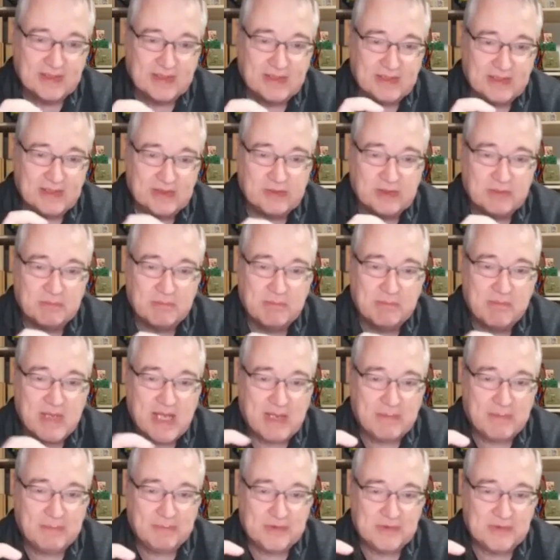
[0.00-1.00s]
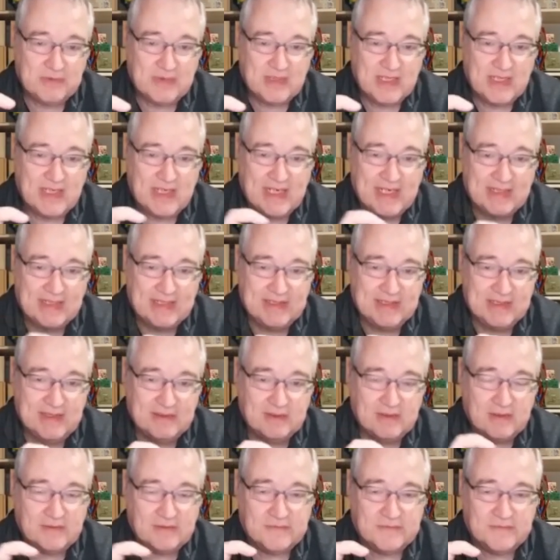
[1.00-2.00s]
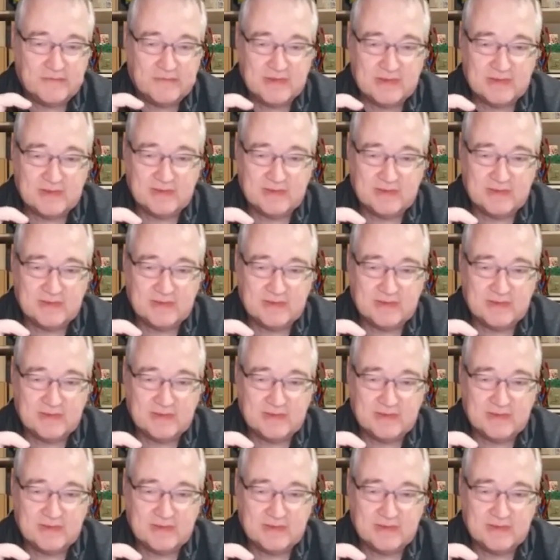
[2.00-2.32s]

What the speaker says: you can map to any of the